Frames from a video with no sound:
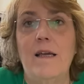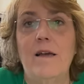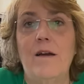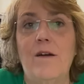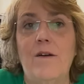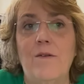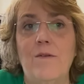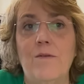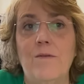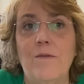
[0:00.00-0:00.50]

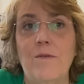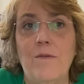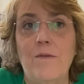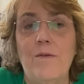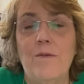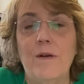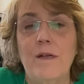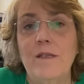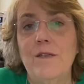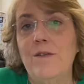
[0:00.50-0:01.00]
are
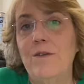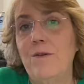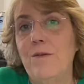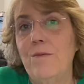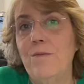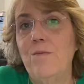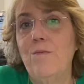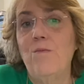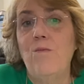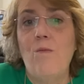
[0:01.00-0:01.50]
going
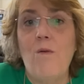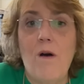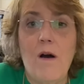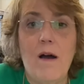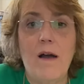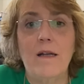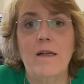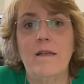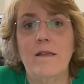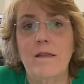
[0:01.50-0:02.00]
to
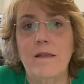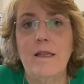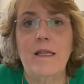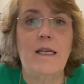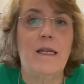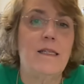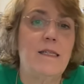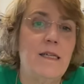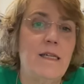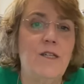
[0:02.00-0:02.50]
want
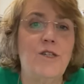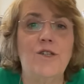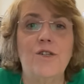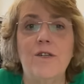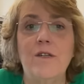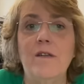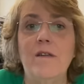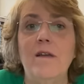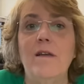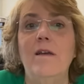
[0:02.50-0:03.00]
the
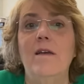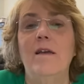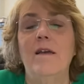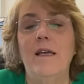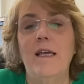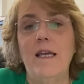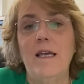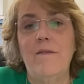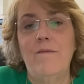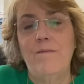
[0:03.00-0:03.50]
attention
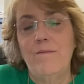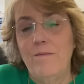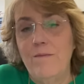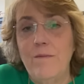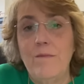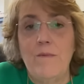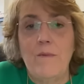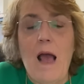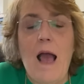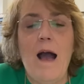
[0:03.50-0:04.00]

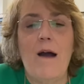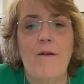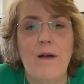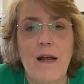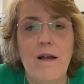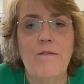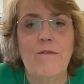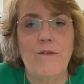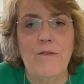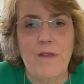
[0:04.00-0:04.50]

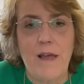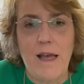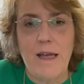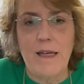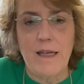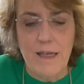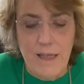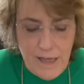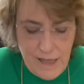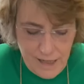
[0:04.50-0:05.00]
however they
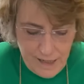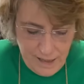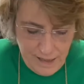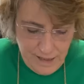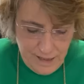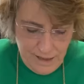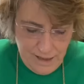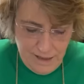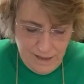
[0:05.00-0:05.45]
can get it.